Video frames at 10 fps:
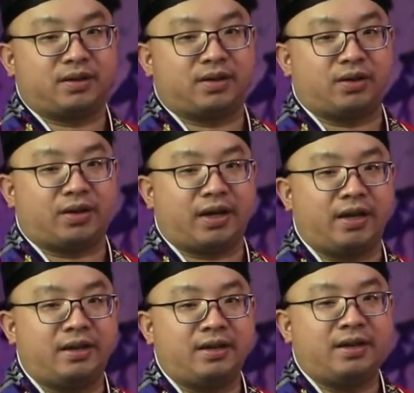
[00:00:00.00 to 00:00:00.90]

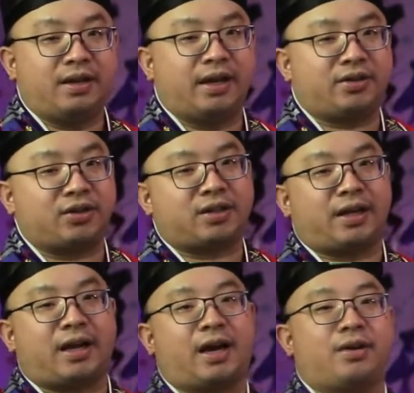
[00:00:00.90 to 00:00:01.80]
Okay, it's just
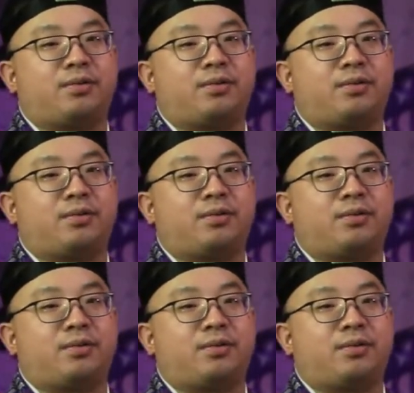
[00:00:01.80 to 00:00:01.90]
like how